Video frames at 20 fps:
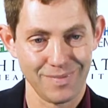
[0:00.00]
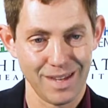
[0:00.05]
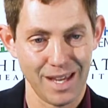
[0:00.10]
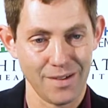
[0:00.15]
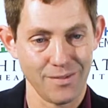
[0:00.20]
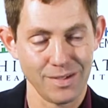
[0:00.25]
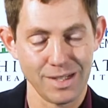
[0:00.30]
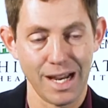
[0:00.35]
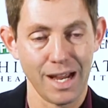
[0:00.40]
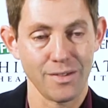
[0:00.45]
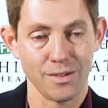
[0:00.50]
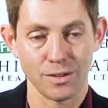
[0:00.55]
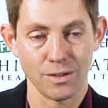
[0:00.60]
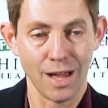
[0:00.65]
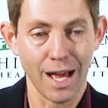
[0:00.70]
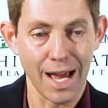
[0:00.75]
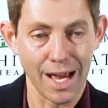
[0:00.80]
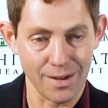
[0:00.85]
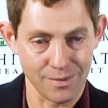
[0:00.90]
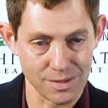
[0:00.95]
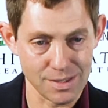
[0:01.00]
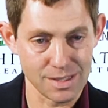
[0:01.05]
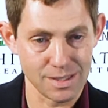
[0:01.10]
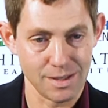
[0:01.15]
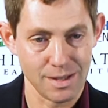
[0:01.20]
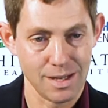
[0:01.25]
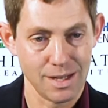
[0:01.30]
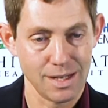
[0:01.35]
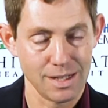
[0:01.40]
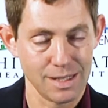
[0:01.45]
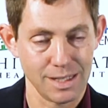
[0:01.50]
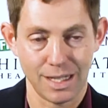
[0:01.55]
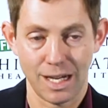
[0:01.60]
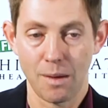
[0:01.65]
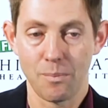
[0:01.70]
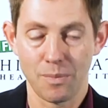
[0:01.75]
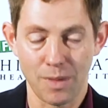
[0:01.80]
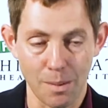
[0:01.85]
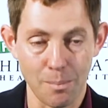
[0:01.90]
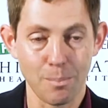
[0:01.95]
every day of their lives to
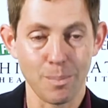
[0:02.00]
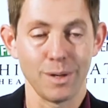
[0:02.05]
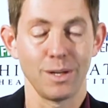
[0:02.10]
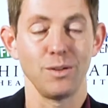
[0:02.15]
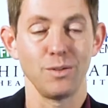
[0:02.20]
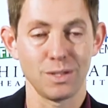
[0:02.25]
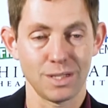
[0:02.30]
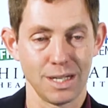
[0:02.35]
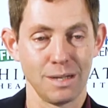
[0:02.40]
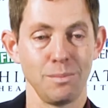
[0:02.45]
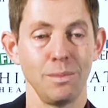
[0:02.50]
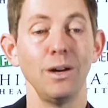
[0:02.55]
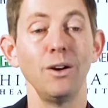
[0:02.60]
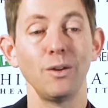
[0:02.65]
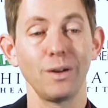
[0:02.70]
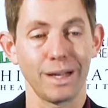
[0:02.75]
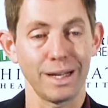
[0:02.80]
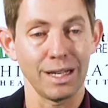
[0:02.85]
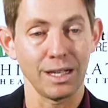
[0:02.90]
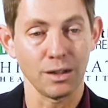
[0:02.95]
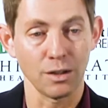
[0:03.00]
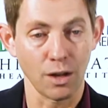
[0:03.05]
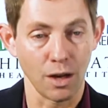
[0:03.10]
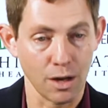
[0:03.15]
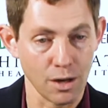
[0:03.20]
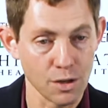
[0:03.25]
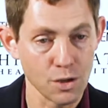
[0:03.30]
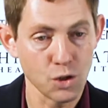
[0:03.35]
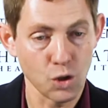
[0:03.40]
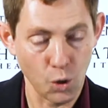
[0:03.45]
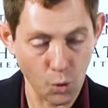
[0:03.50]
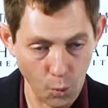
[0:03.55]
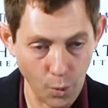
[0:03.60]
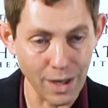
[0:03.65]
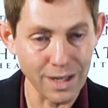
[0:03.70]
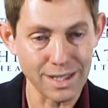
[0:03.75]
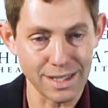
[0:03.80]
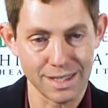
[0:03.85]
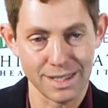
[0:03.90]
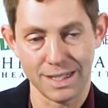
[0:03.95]
keep them producing milk in large
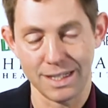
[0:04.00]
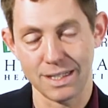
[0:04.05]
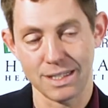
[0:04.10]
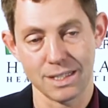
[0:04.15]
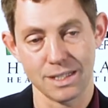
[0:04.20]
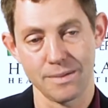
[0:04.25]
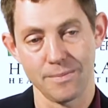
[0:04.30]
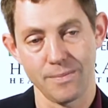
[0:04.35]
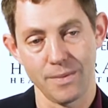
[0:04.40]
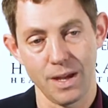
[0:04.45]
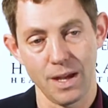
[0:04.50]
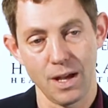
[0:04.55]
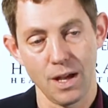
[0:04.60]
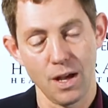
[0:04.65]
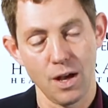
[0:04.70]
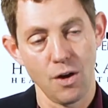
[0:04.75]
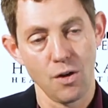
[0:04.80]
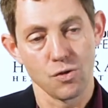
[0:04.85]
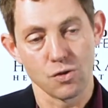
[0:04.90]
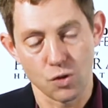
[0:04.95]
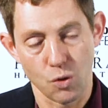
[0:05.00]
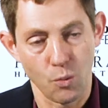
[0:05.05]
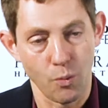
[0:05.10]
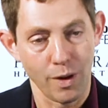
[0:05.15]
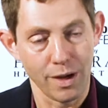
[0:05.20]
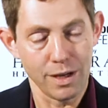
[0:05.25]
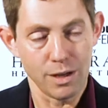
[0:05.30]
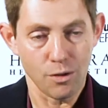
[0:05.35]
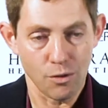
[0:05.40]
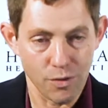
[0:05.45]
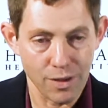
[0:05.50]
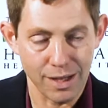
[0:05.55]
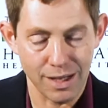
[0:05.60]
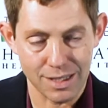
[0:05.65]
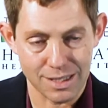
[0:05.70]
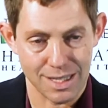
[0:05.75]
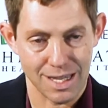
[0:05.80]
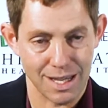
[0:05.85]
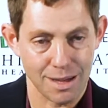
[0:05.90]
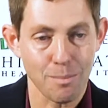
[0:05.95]
quantities. So, what do you think
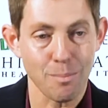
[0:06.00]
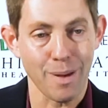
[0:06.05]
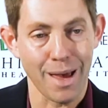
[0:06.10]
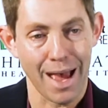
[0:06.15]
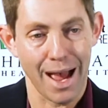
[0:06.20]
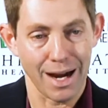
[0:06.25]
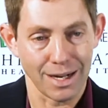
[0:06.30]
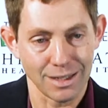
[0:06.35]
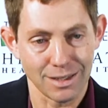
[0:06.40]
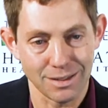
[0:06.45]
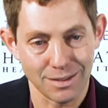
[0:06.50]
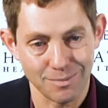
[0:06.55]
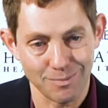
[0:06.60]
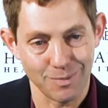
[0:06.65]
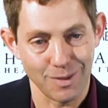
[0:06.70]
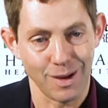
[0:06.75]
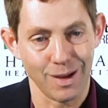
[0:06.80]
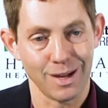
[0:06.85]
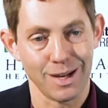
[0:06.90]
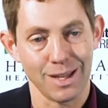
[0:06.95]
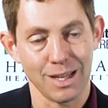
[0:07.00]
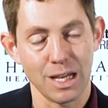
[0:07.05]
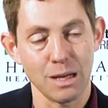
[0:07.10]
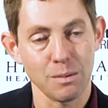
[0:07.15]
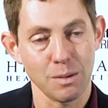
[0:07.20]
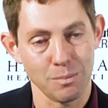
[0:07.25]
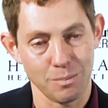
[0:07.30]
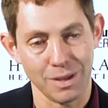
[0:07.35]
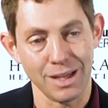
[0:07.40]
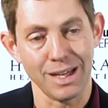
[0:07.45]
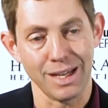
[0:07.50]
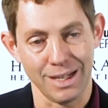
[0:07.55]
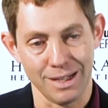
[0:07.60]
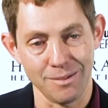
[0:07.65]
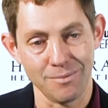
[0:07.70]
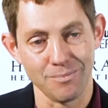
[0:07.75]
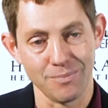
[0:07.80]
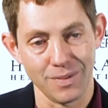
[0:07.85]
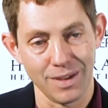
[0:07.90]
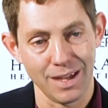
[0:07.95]
is the impact on a human
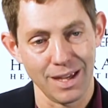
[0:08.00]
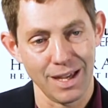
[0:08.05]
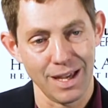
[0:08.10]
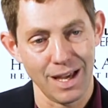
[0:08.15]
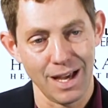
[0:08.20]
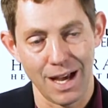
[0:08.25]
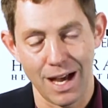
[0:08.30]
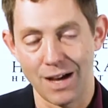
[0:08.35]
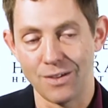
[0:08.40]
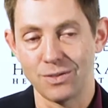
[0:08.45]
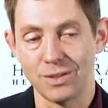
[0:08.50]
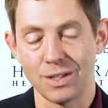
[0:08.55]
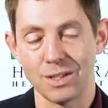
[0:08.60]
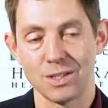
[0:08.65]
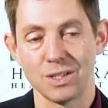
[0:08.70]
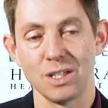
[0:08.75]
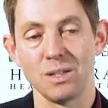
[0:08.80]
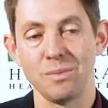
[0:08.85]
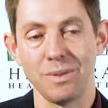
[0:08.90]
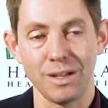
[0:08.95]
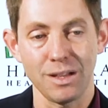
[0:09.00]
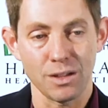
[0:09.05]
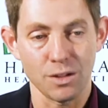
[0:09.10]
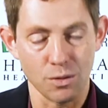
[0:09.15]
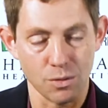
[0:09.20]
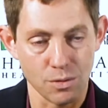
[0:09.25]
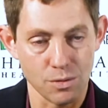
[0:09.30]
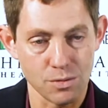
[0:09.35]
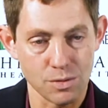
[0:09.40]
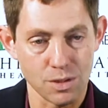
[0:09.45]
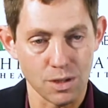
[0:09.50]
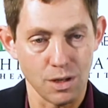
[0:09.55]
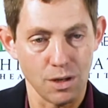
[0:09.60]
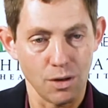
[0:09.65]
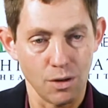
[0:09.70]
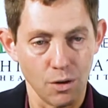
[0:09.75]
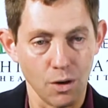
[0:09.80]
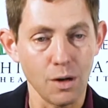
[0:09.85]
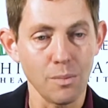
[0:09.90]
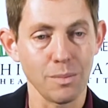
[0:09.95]
being of consuming those
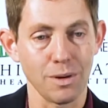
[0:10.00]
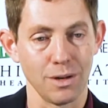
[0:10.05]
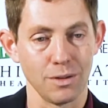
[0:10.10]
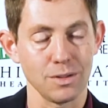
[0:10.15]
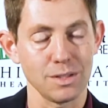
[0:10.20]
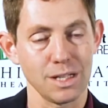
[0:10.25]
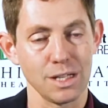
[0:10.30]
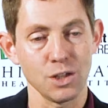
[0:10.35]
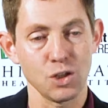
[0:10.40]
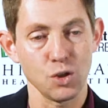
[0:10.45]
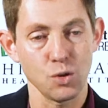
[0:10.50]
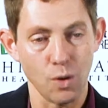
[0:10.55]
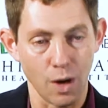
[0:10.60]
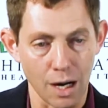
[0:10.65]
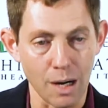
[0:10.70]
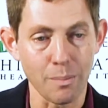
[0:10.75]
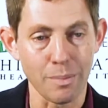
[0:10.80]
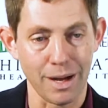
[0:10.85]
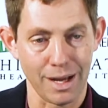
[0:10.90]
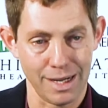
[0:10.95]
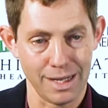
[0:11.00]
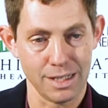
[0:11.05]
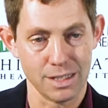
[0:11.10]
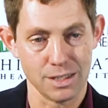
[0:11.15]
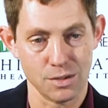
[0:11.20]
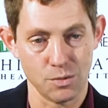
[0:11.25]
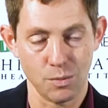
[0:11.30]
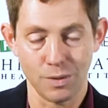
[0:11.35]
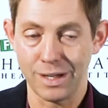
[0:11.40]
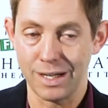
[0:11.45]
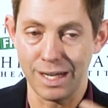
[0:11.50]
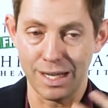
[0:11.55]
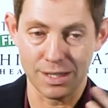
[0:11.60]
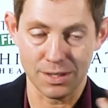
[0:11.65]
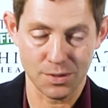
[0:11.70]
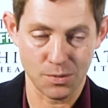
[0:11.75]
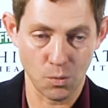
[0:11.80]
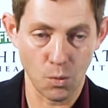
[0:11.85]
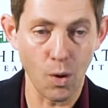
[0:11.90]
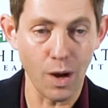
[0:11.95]
hormones into our bodies? Well,
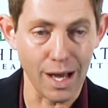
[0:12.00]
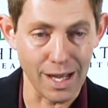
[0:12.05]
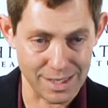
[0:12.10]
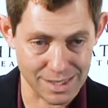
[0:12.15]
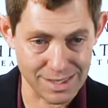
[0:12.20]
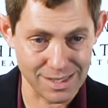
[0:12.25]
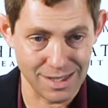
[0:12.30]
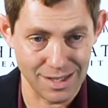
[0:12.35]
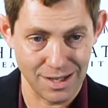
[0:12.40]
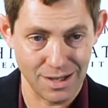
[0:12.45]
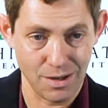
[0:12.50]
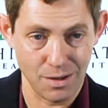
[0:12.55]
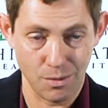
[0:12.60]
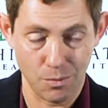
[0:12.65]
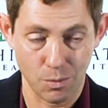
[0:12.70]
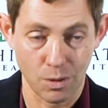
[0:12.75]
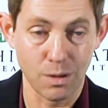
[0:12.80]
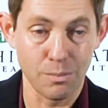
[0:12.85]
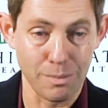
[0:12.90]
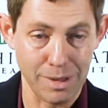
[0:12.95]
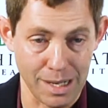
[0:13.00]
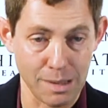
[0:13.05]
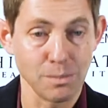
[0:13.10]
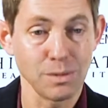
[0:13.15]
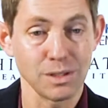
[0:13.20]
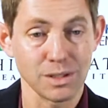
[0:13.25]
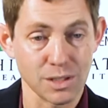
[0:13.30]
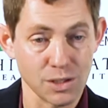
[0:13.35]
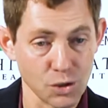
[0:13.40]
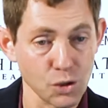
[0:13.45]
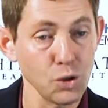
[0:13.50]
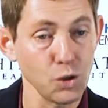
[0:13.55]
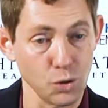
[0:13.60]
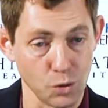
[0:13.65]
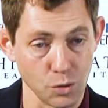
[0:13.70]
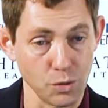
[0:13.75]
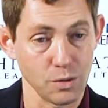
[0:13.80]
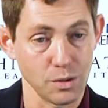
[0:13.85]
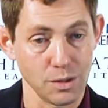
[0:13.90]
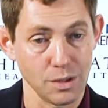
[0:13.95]
guess what? We're mammals
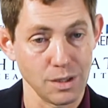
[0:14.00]
too.